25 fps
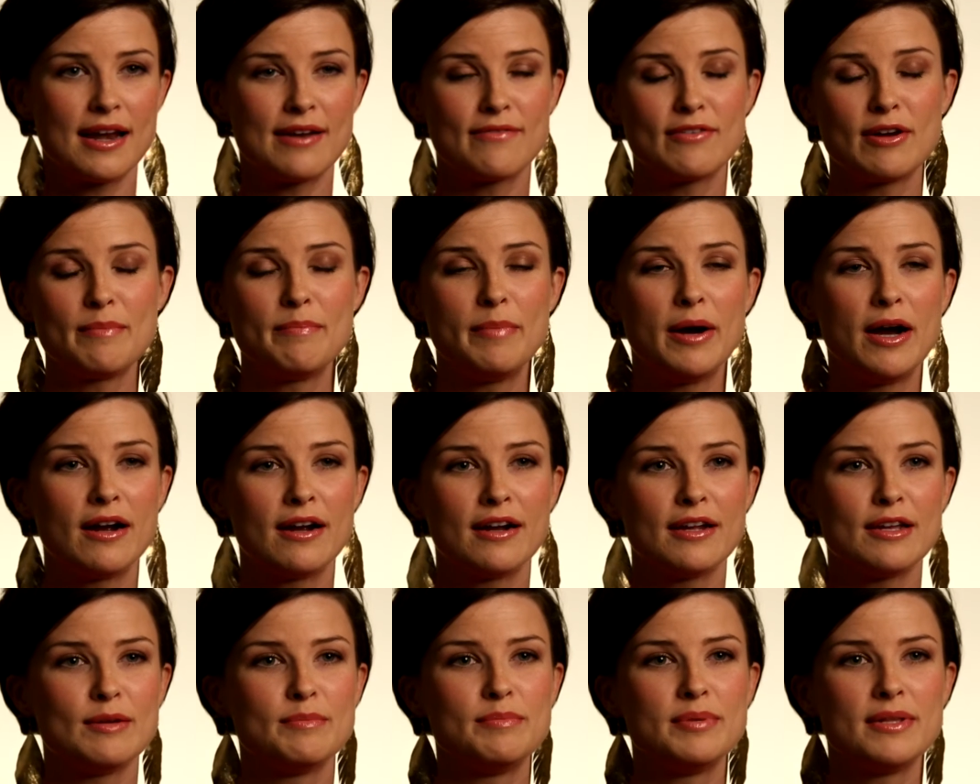kind of a
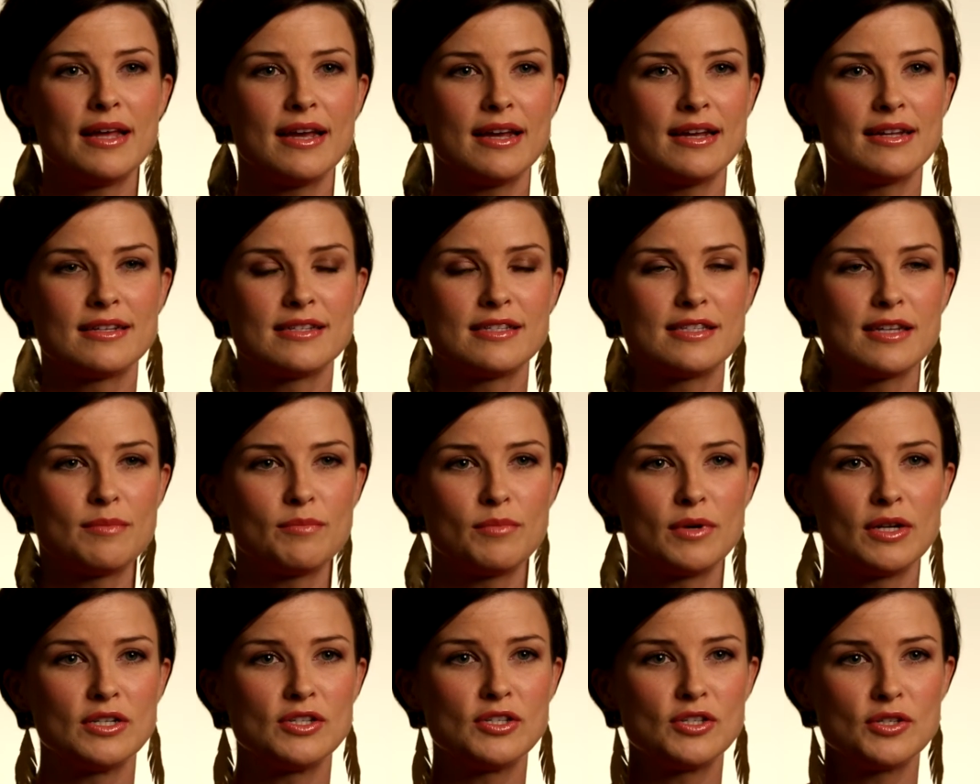part you play in
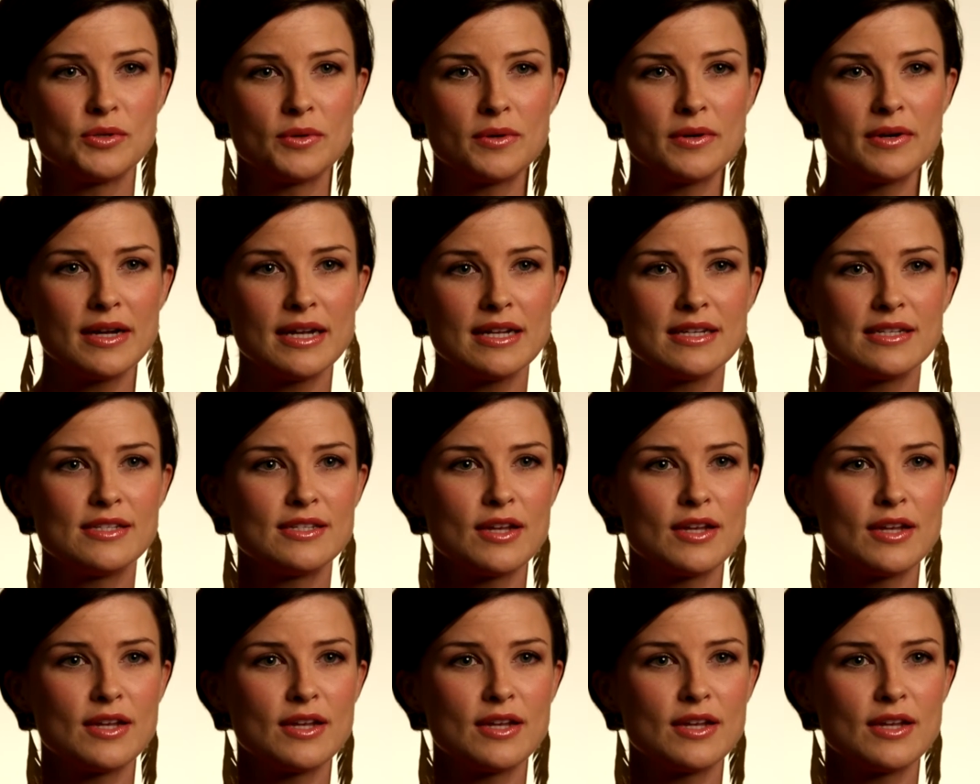someone's story.